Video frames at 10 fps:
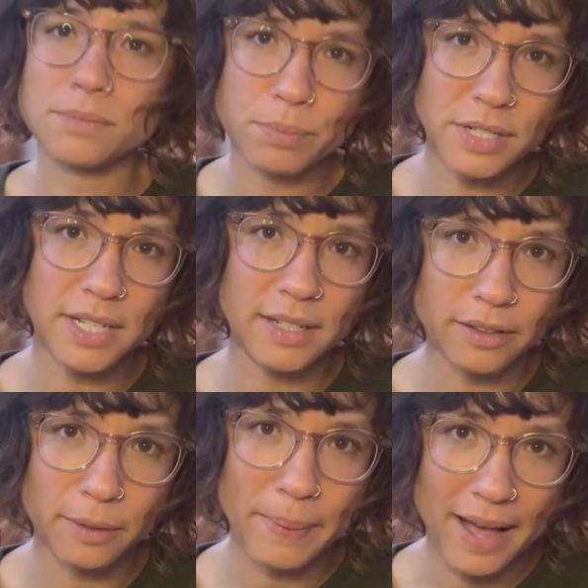
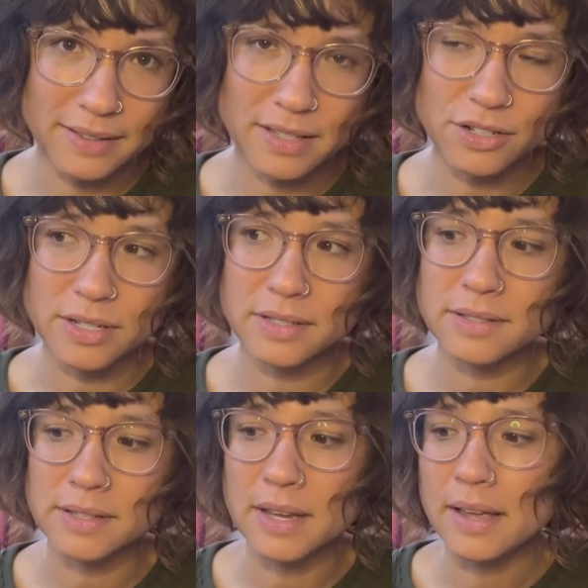particular
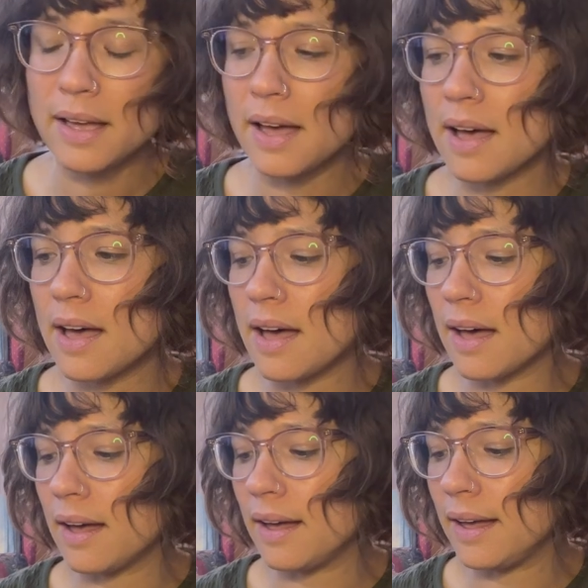passages
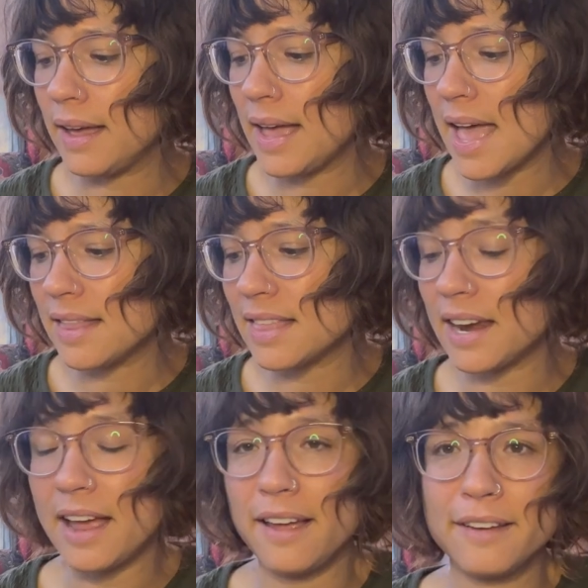uh, eh,
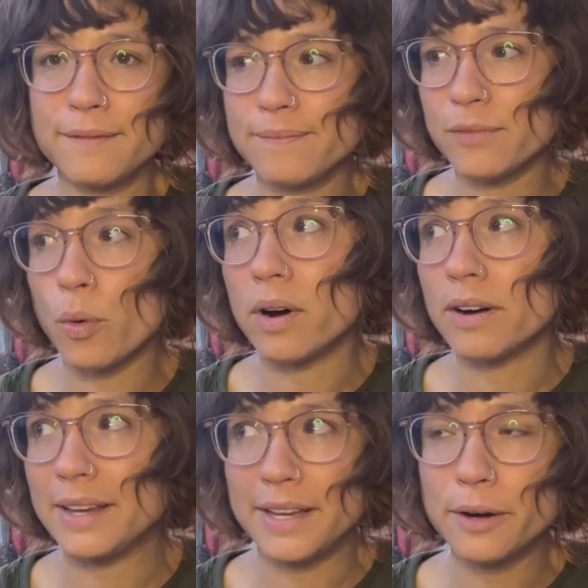that I,
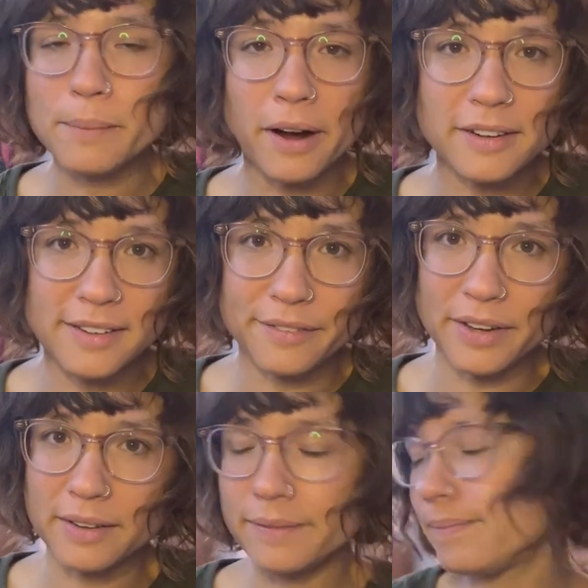or earmarked
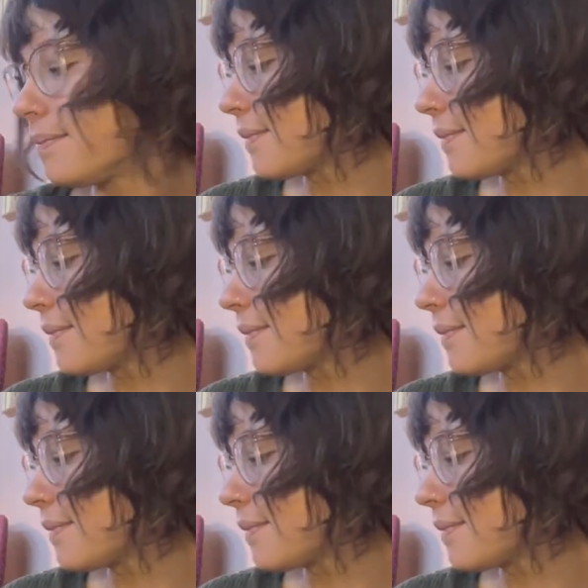even,